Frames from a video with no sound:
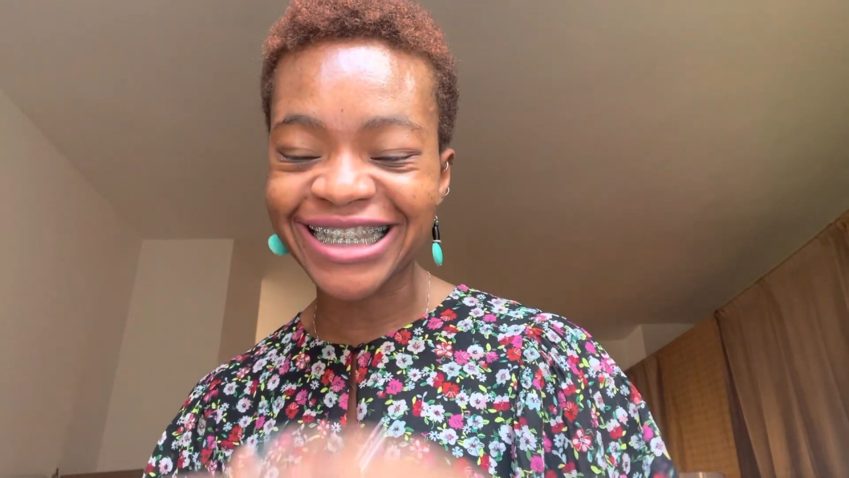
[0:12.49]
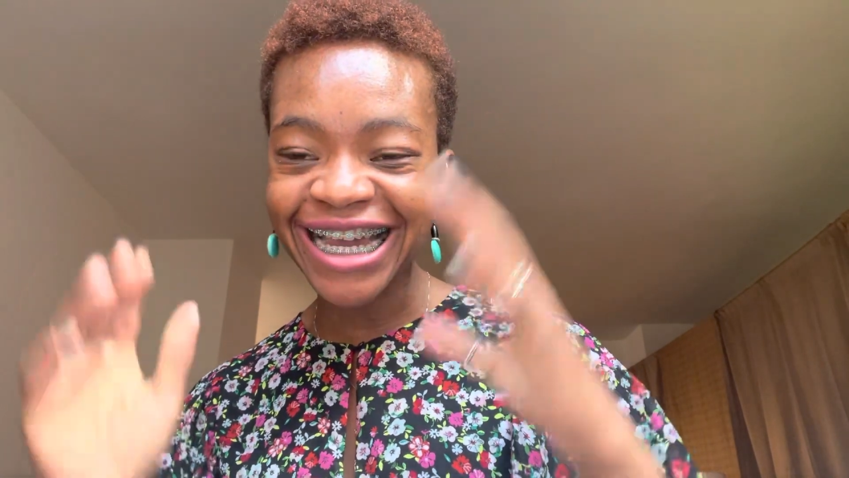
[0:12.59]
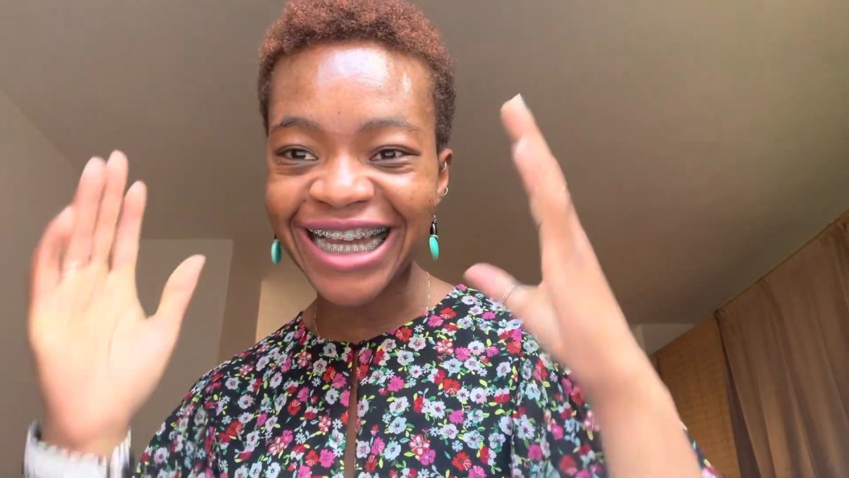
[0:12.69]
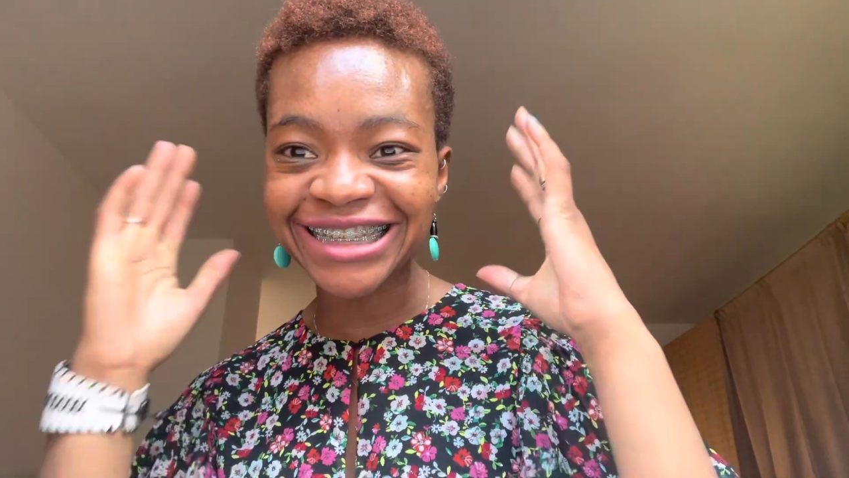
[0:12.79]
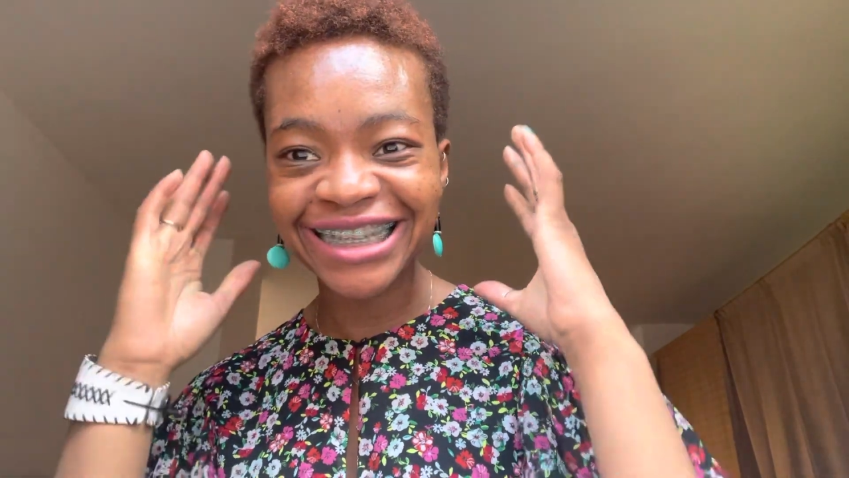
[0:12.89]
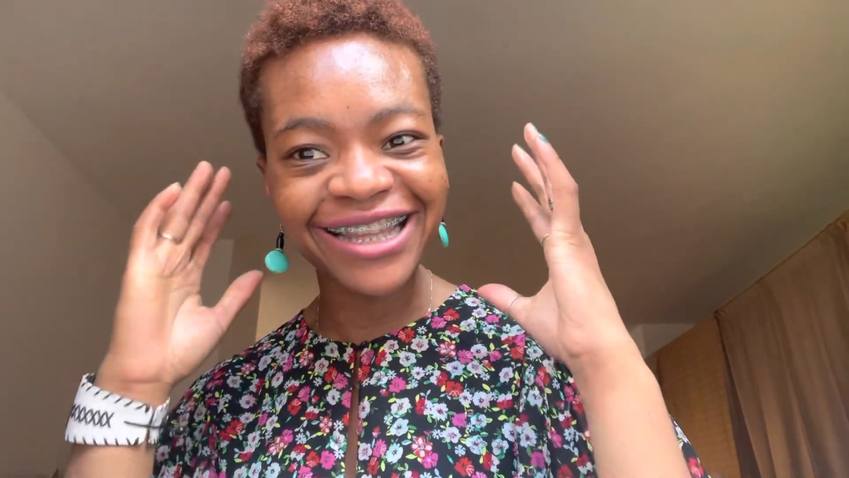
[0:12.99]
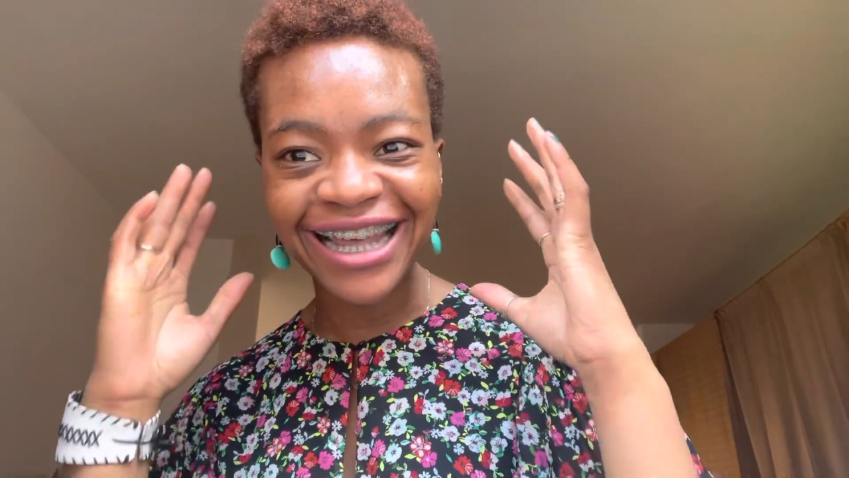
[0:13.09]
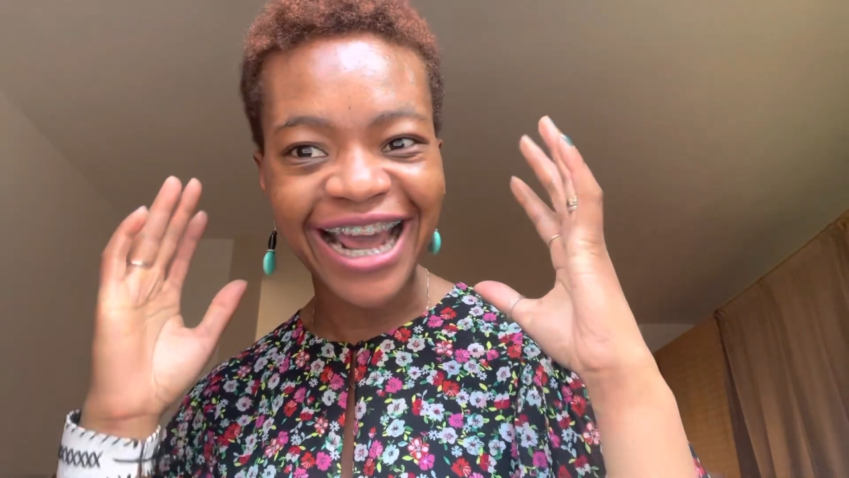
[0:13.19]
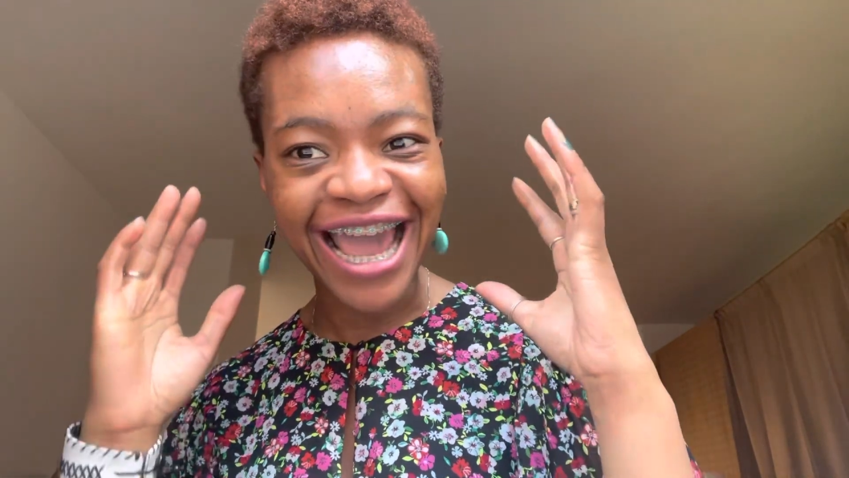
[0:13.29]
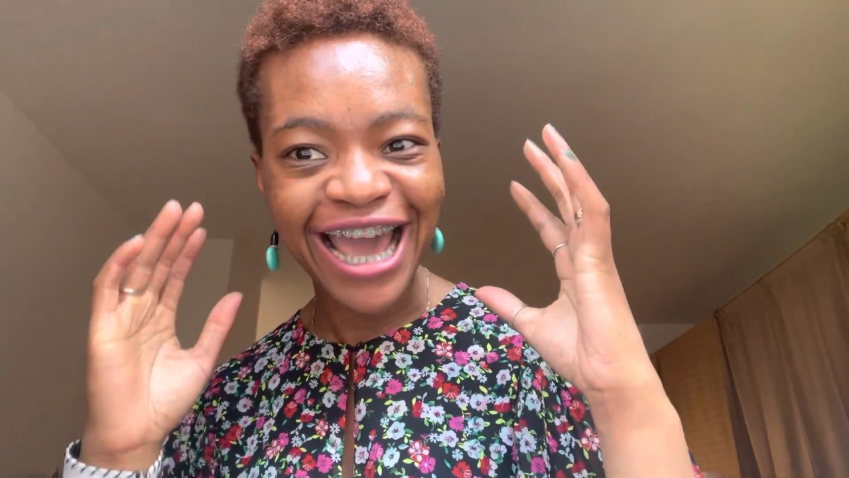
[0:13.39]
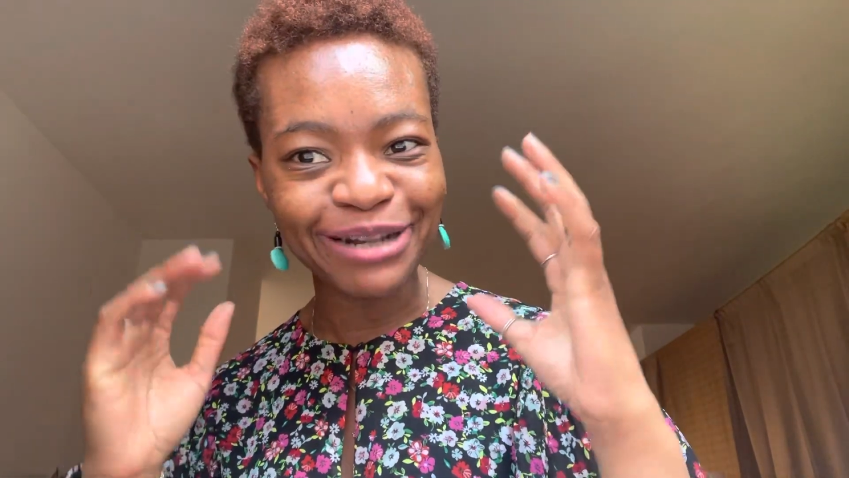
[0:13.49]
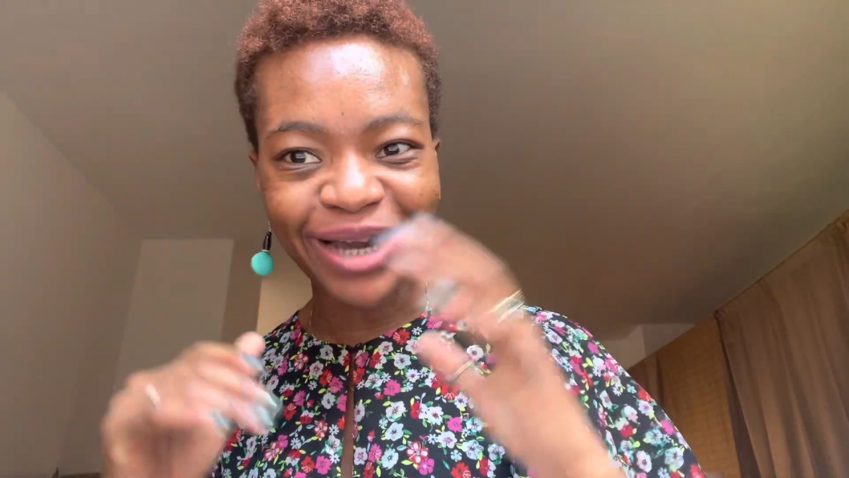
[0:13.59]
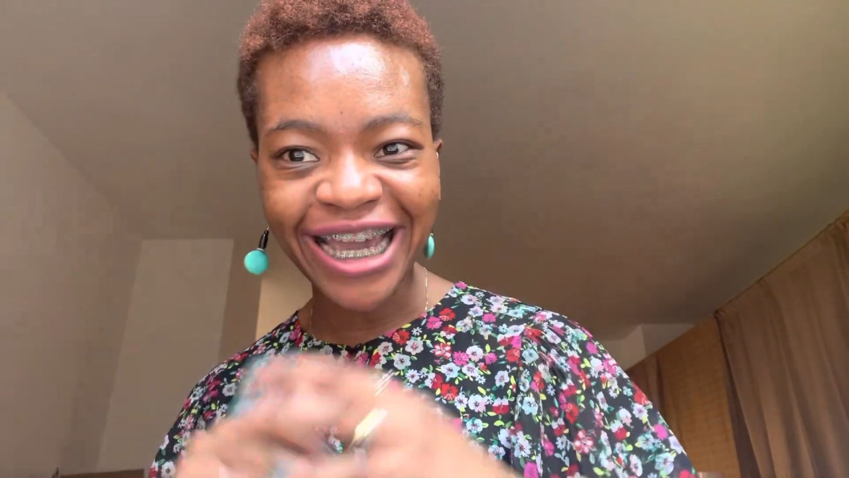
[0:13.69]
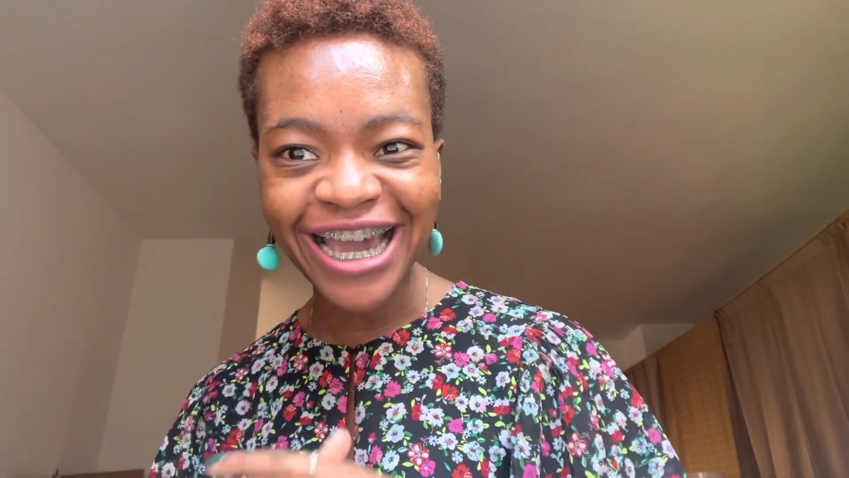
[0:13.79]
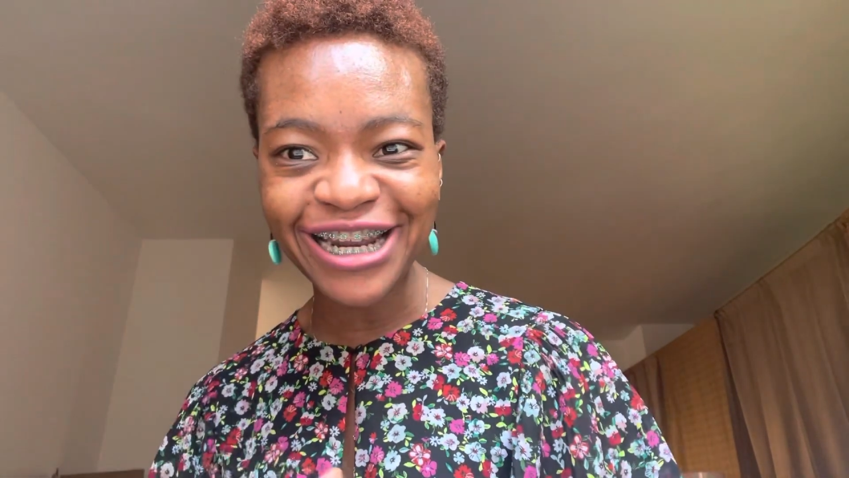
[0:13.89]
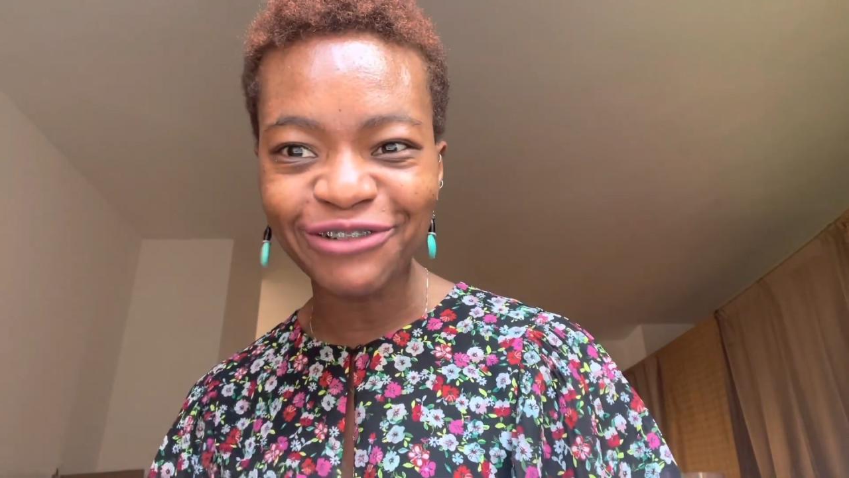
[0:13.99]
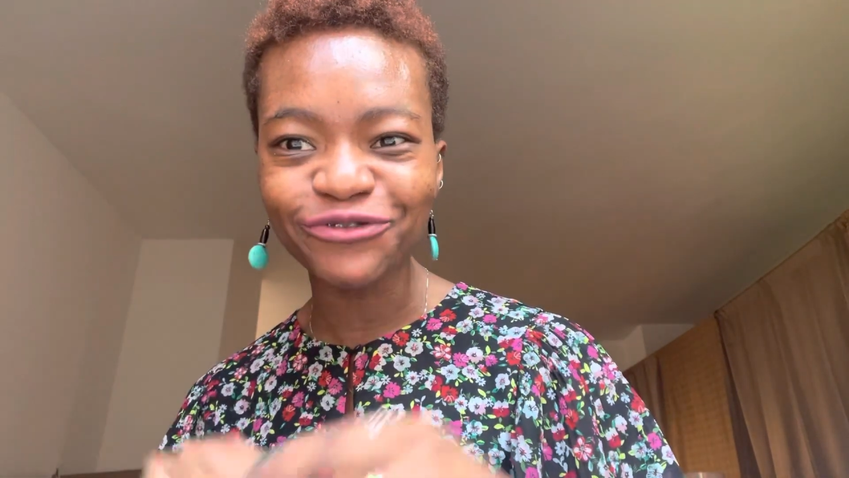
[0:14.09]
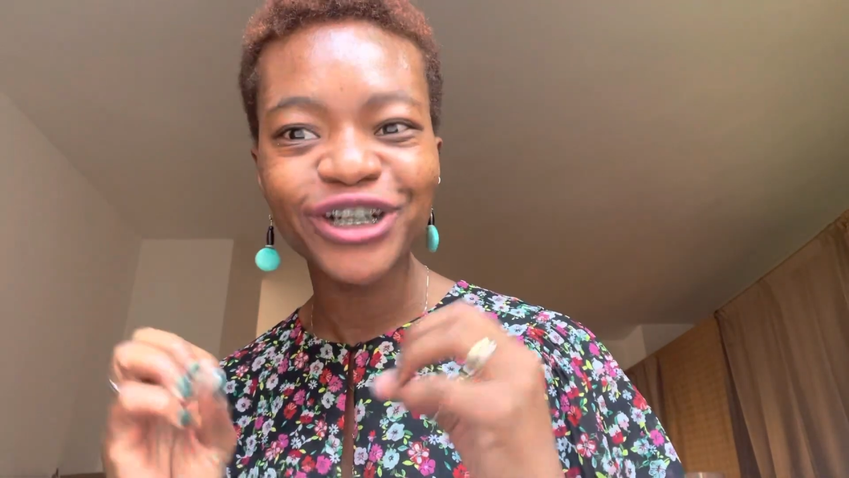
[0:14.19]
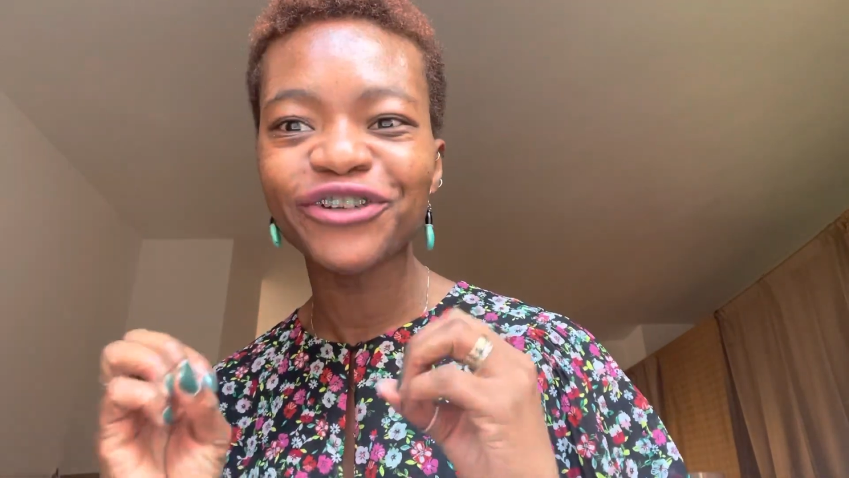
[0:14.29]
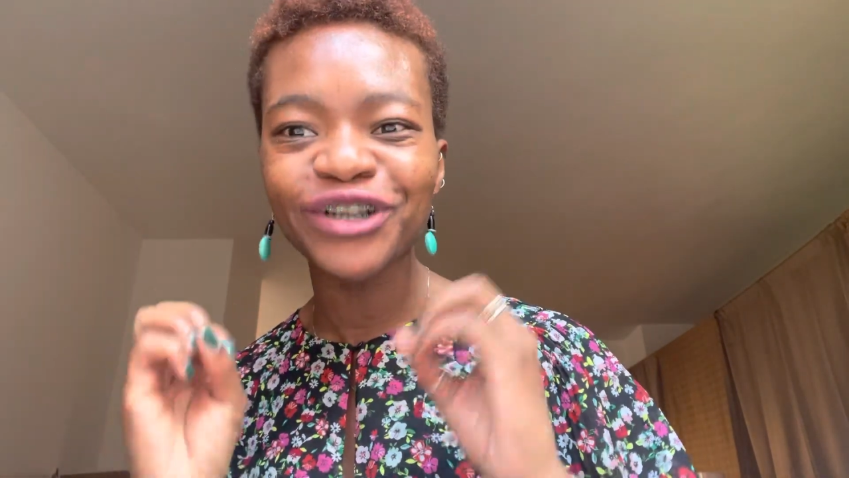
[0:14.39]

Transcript: the idea that I had in my head and really,